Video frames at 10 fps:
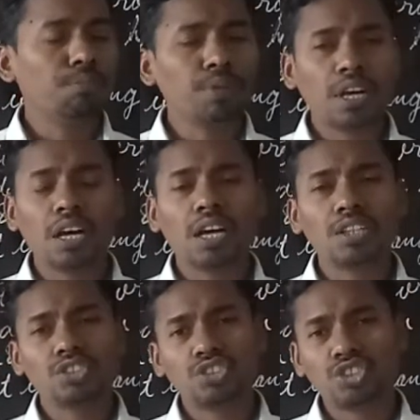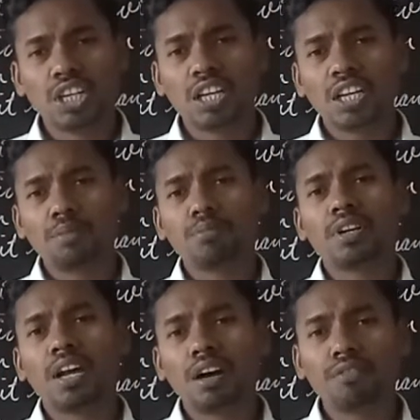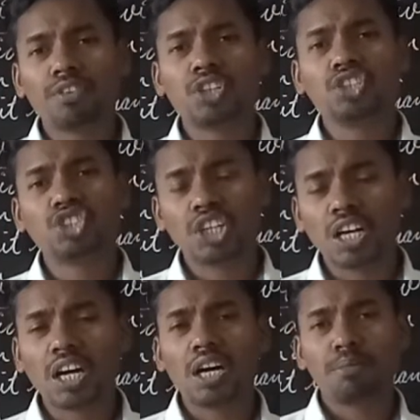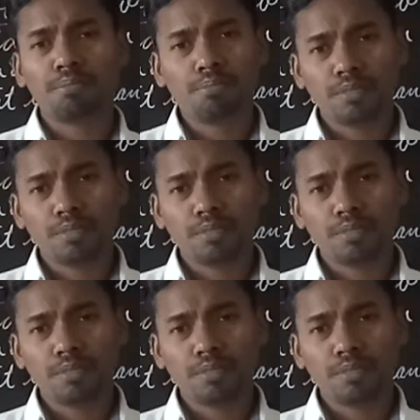Vyas, Jhelum, Ravi, Chenab,